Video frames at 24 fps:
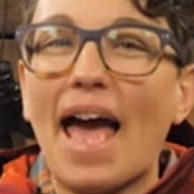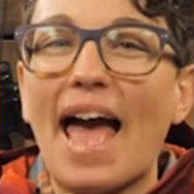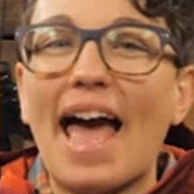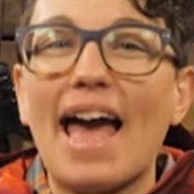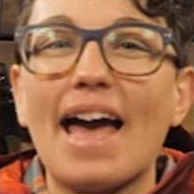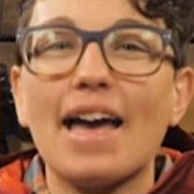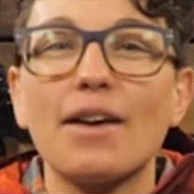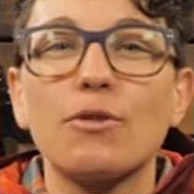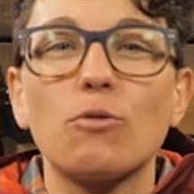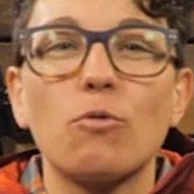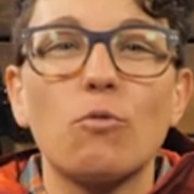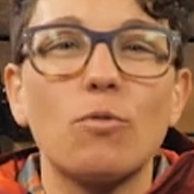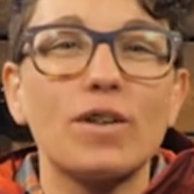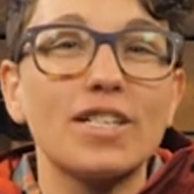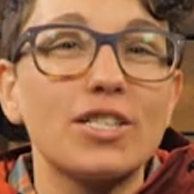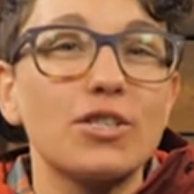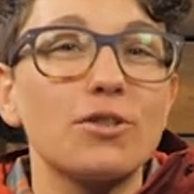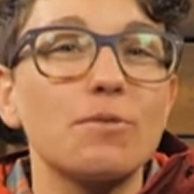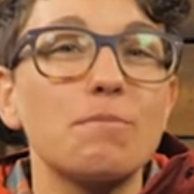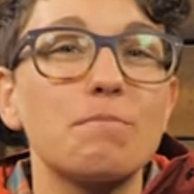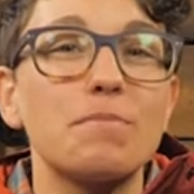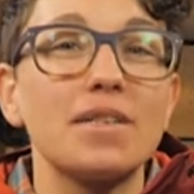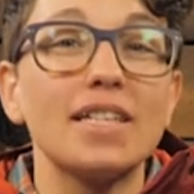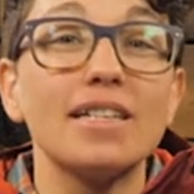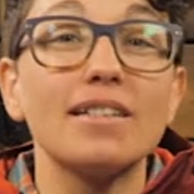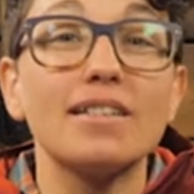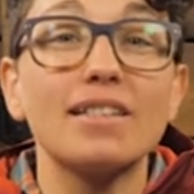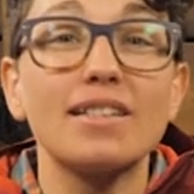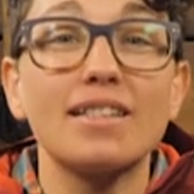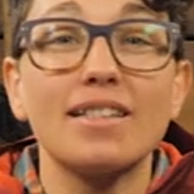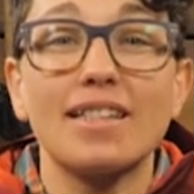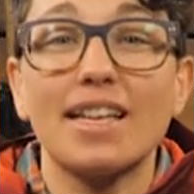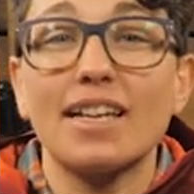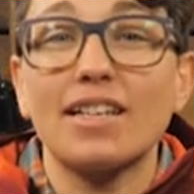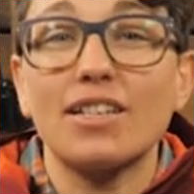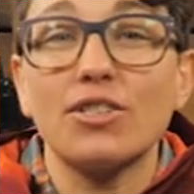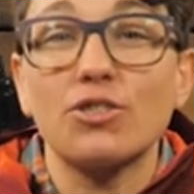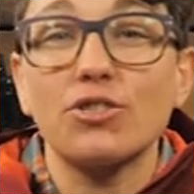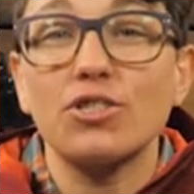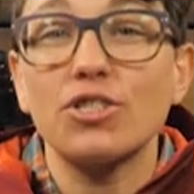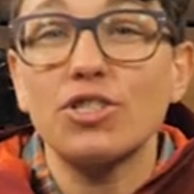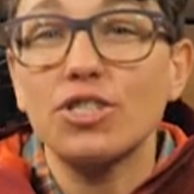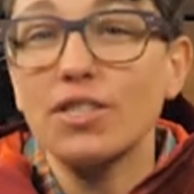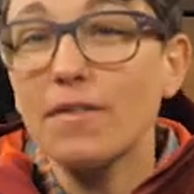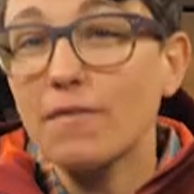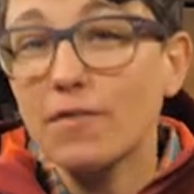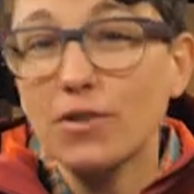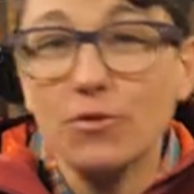bad winter beast that can
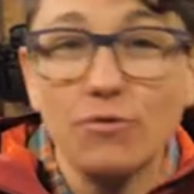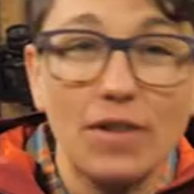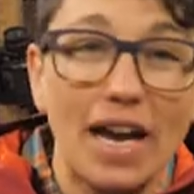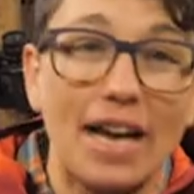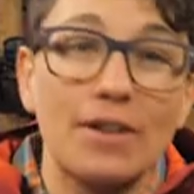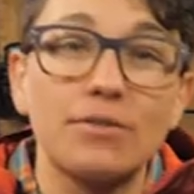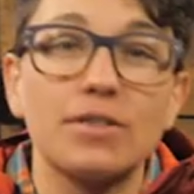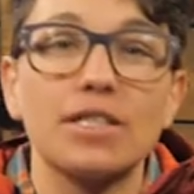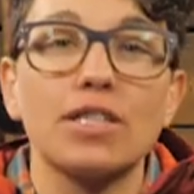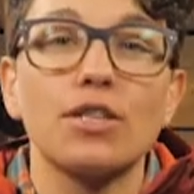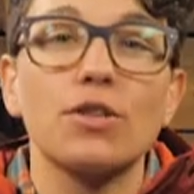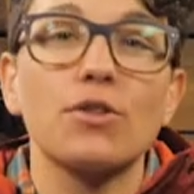shift around